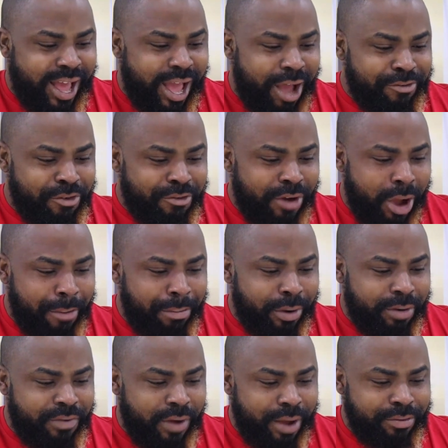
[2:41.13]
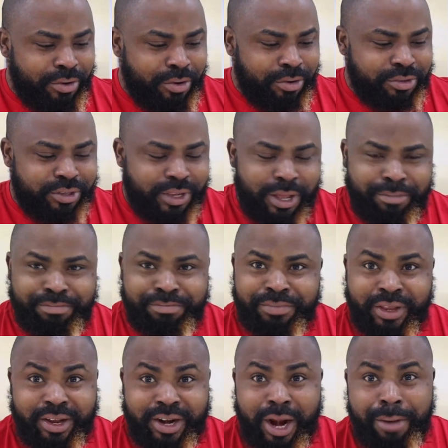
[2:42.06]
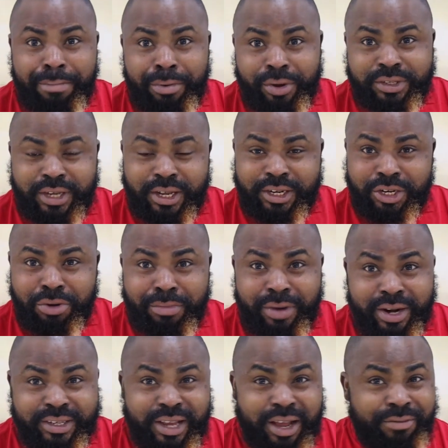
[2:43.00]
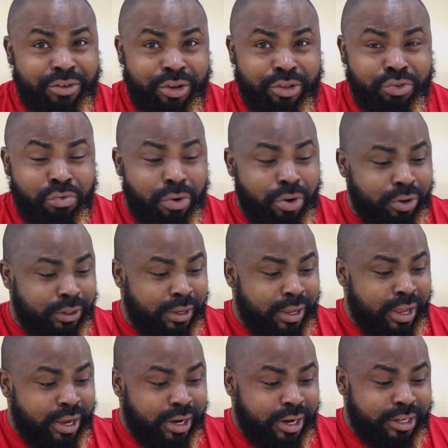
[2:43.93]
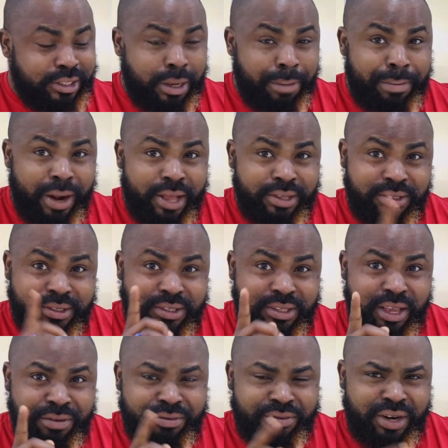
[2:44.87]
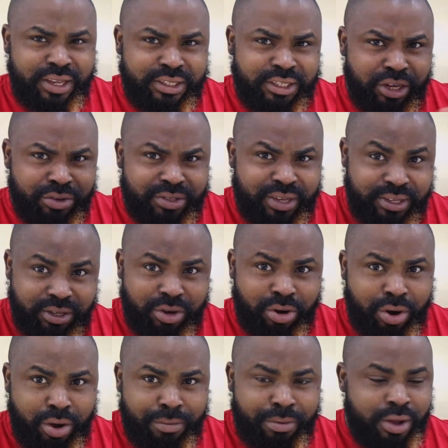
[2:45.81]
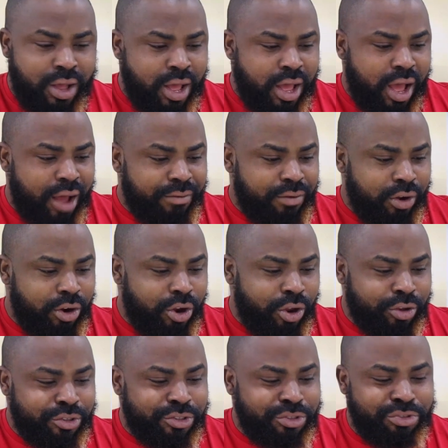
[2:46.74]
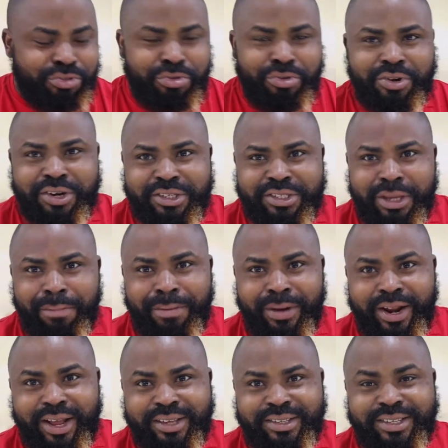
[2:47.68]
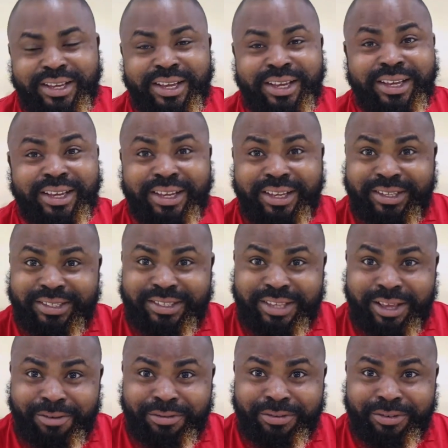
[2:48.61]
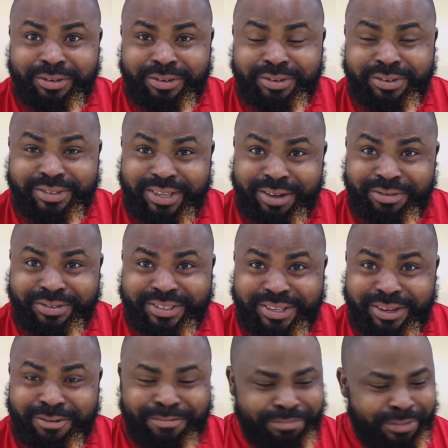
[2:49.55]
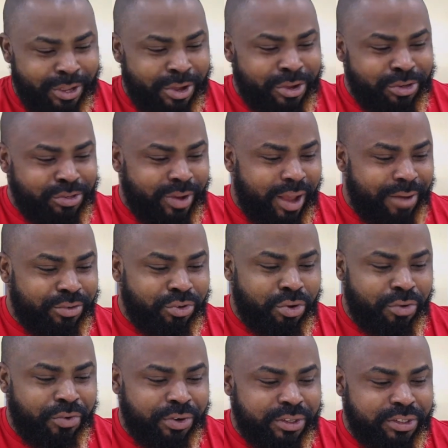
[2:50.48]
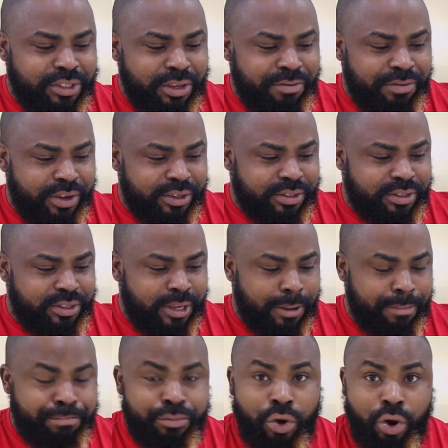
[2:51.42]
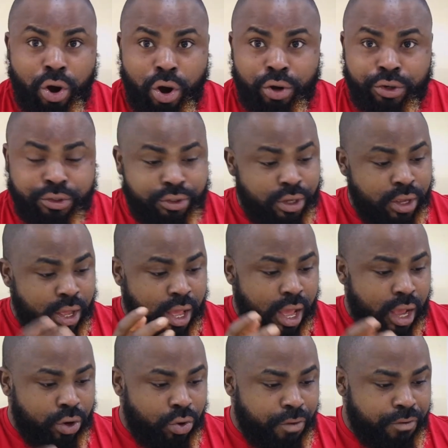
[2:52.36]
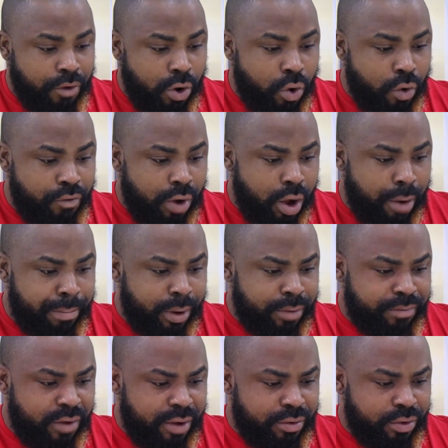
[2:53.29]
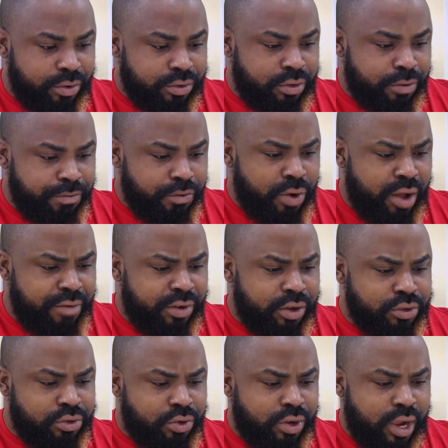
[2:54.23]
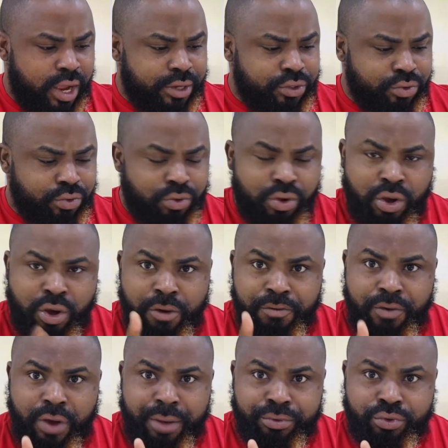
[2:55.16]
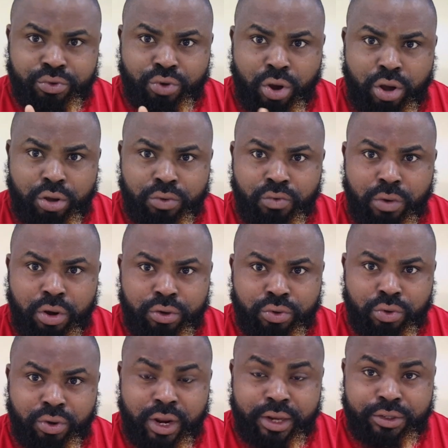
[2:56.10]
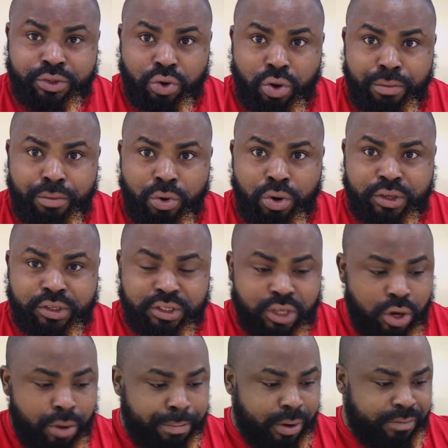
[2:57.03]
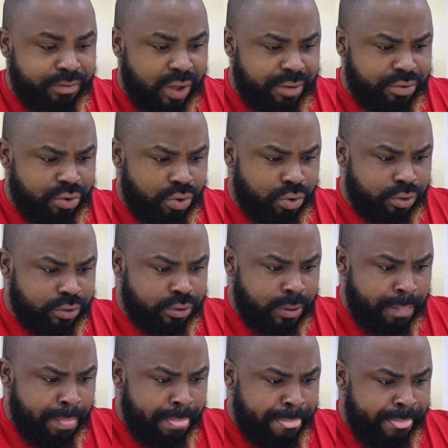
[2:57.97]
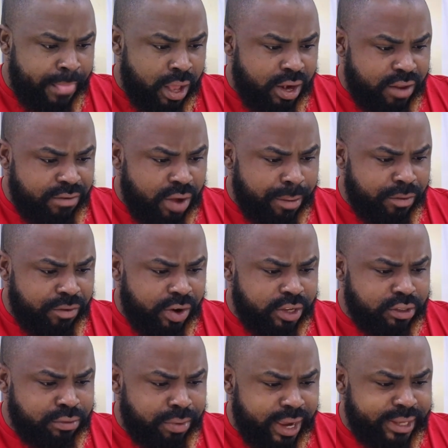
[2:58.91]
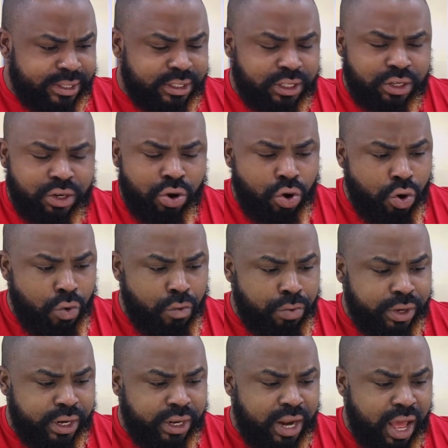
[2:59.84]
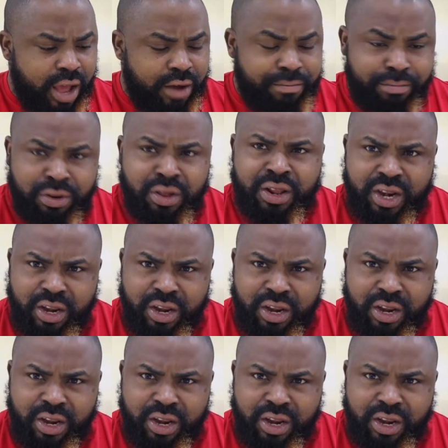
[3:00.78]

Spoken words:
I have over 1.5 goals. Graham Potter, the new manager, have not won Crystal Palace in 7. And Chelsea as a club have not lost to Crystal Palace in 7-7-7. So you have to go for the severest odds and go for over 1.5 goals. Fulham versus Newcastle, Fulham to score one goal, that's home 0.5 goals. Liverpool versus Brighton, home winning up.